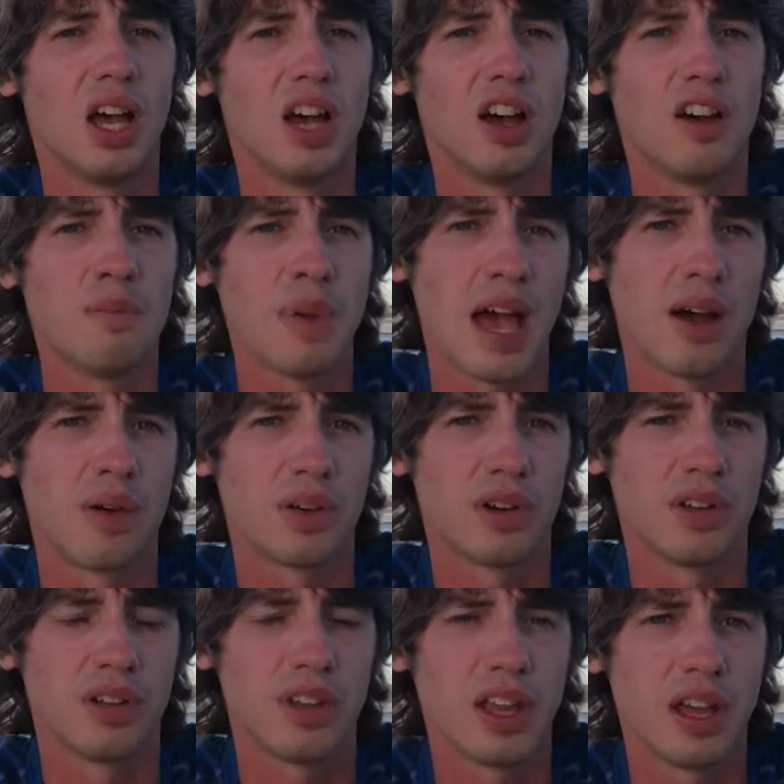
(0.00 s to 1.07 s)
of power
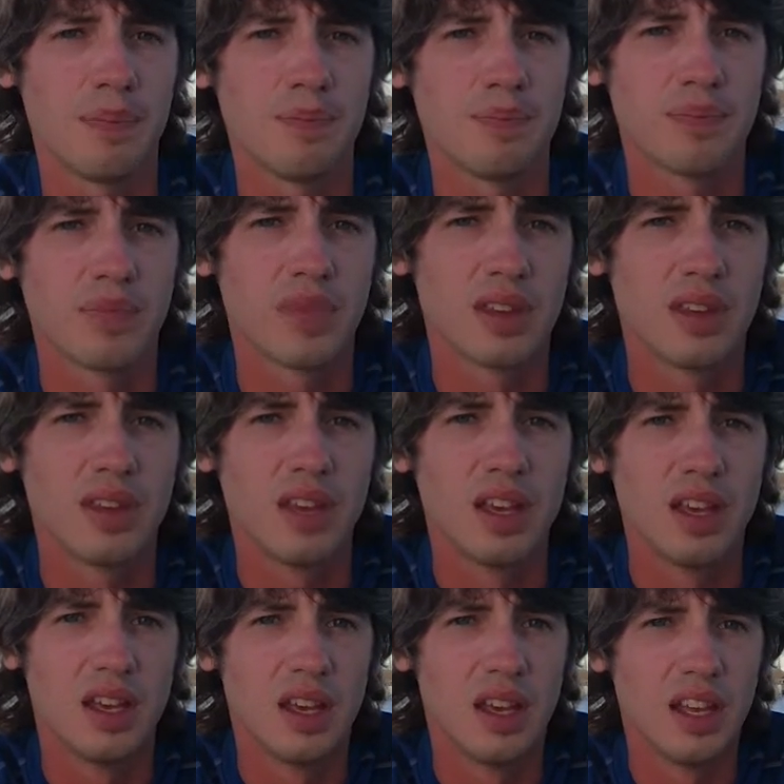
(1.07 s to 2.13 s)
in them.
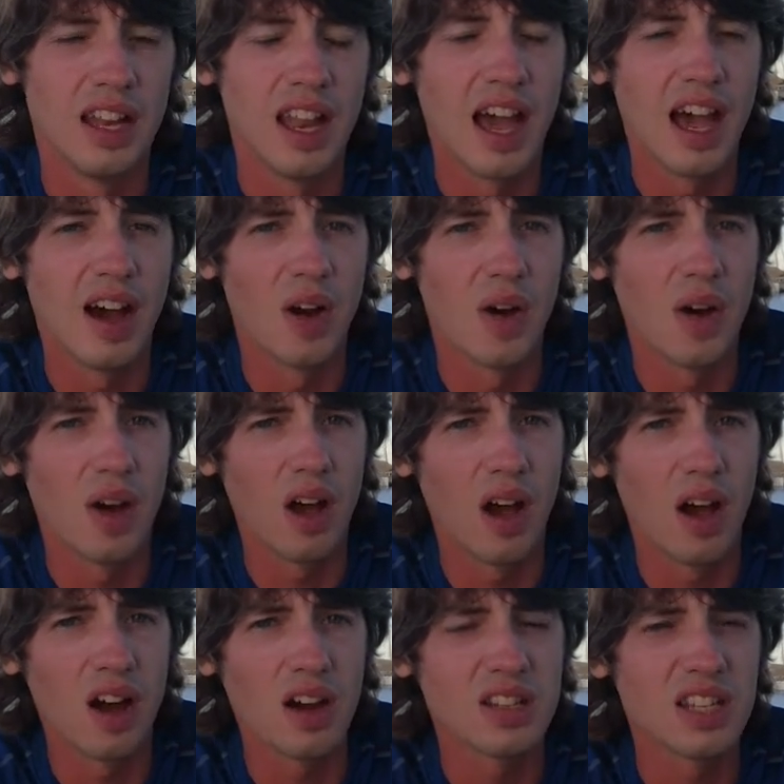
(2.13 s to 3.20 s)
Now,
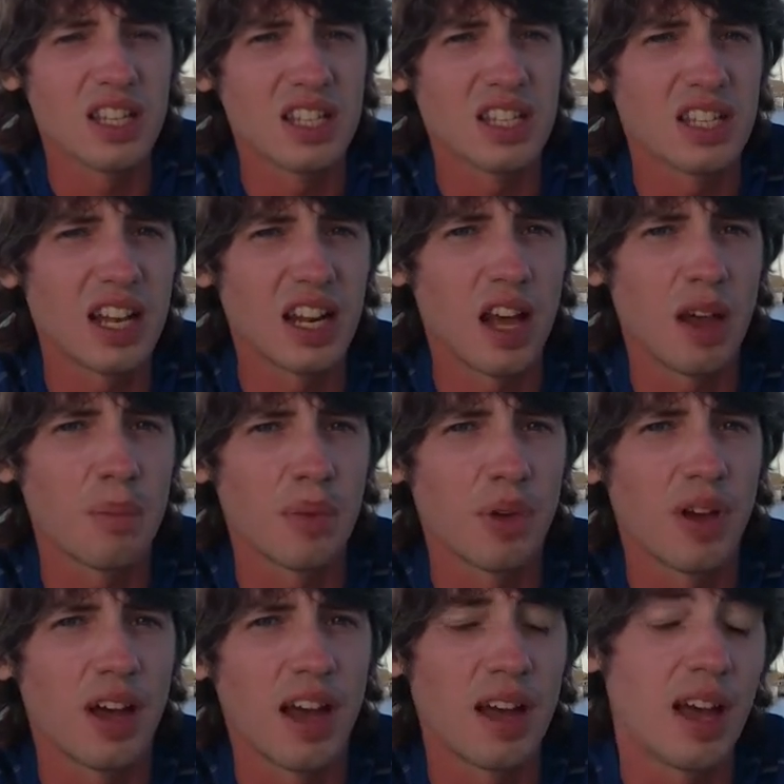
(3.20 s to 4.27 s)
ours is set up,
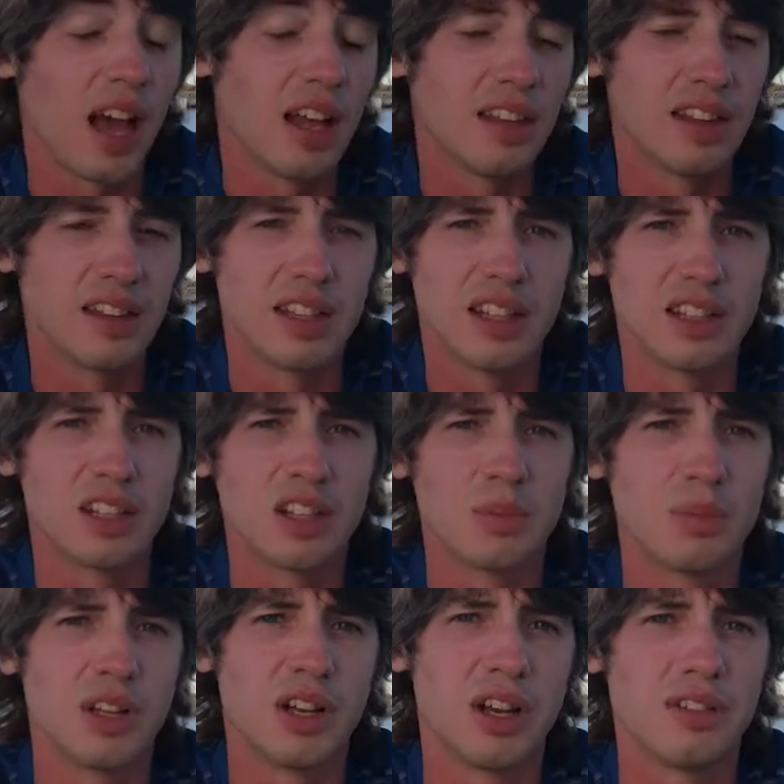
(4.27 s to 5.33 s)
I did a
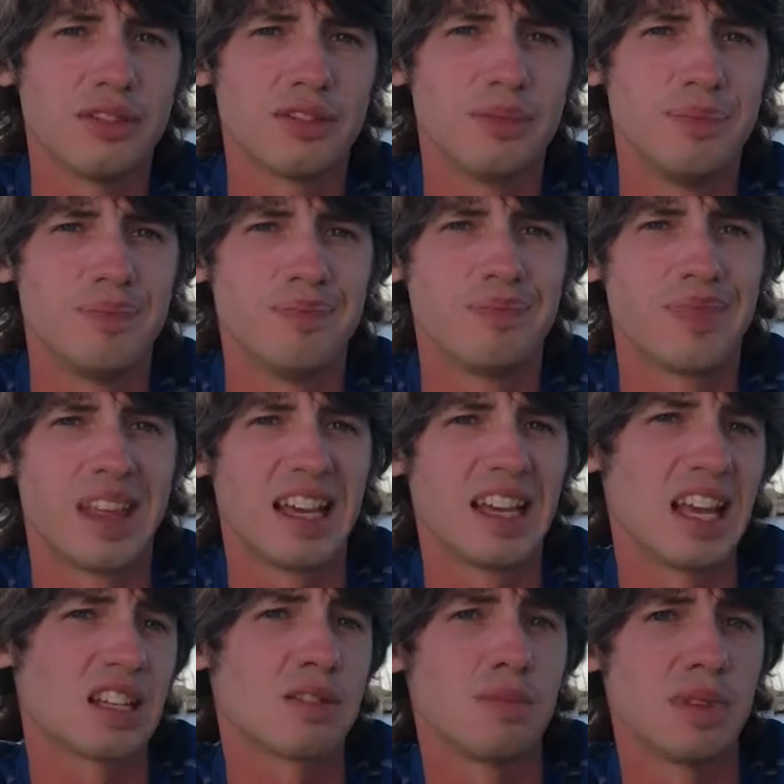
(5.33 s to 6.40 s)
little bit of, I
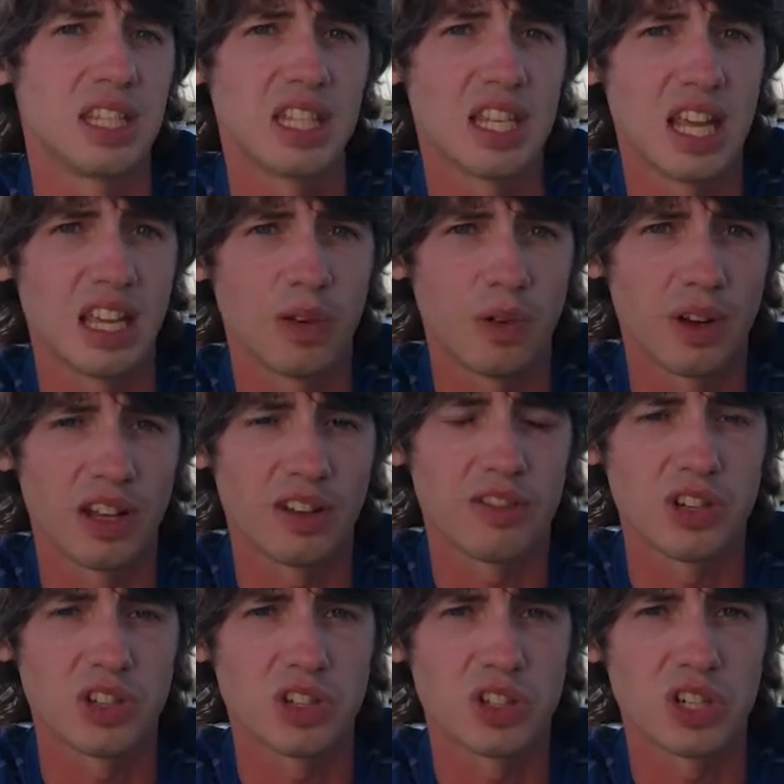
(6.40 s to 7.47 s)
guess, mistake when I
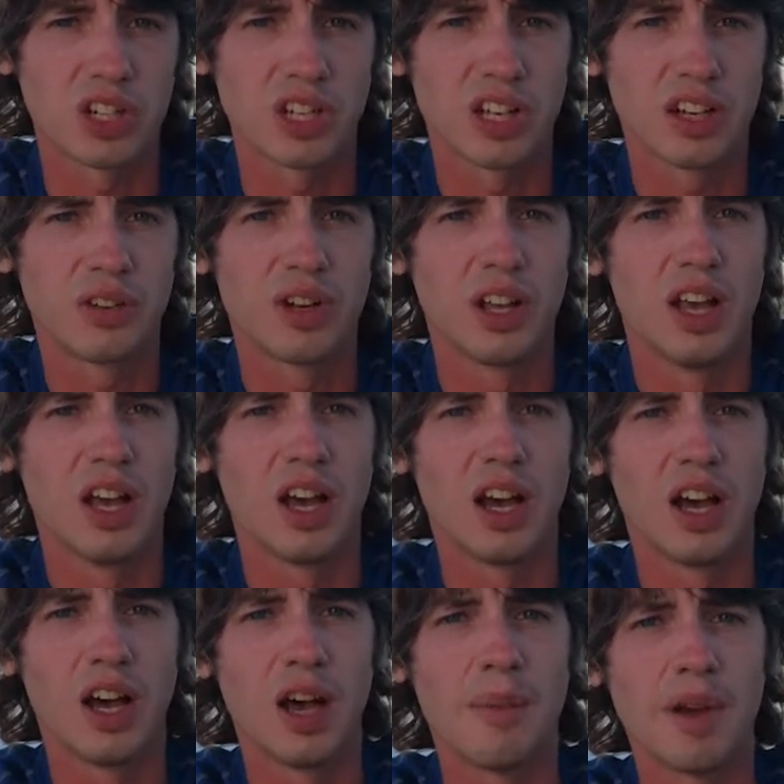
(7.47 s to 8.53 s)
first started out.
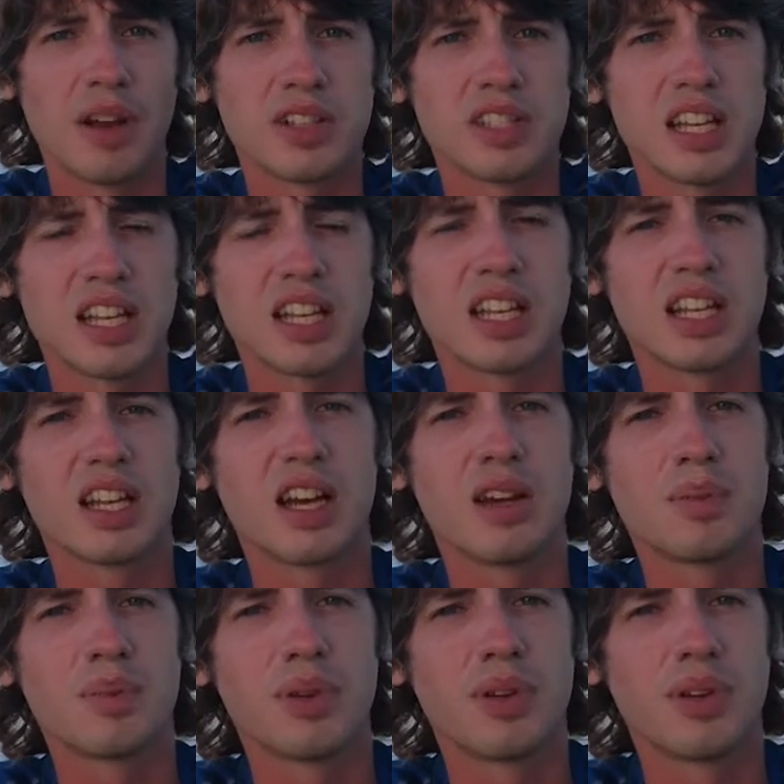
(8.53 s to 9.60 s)
I was setting it
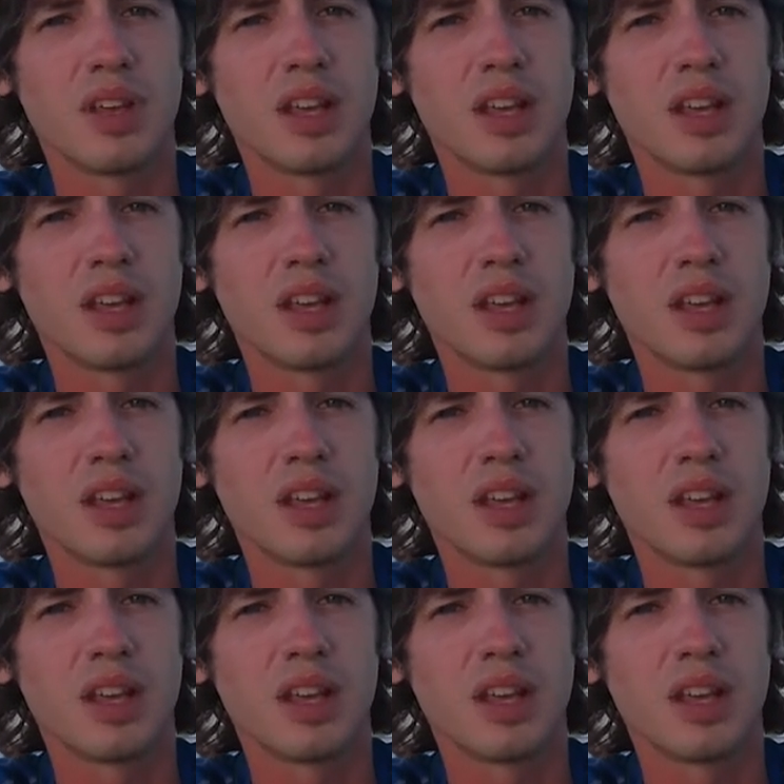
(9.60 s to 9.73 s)
up,